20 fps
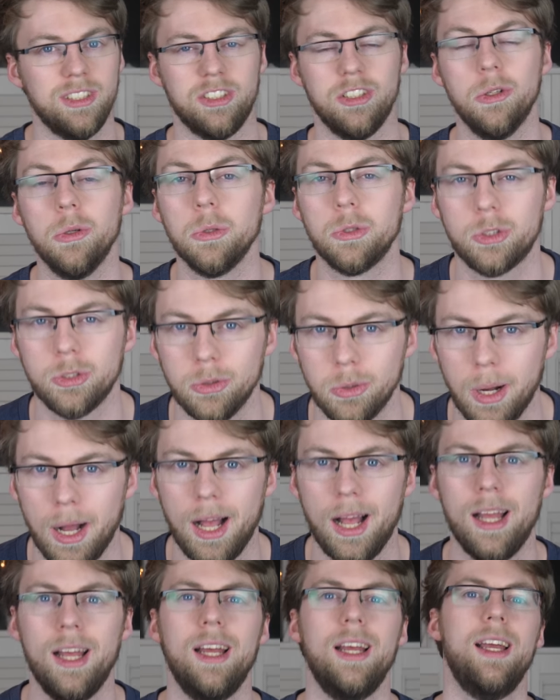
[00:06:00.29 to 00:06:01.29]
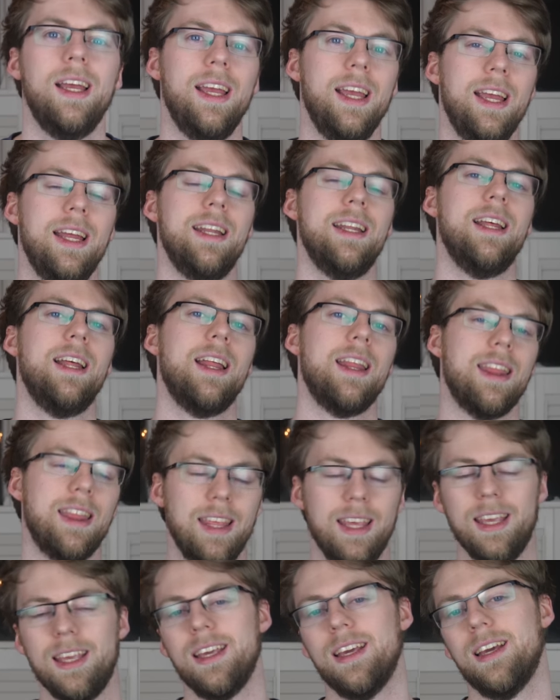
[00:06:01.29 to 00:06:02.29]
as an ultra rare in
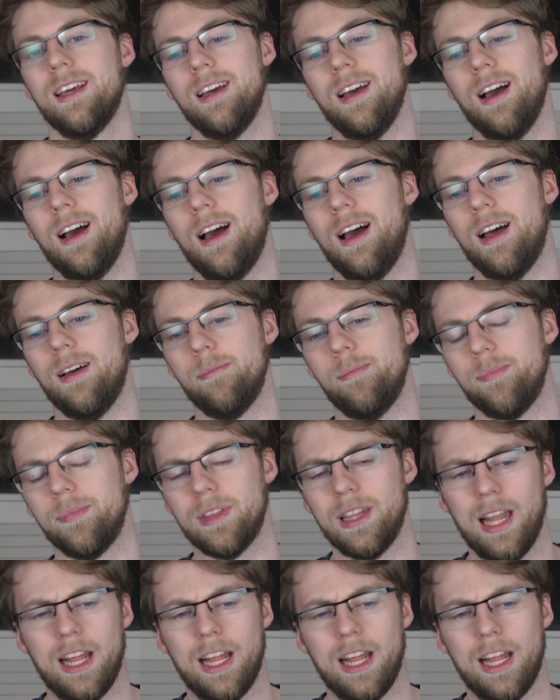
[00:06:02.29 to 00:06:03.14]
the um,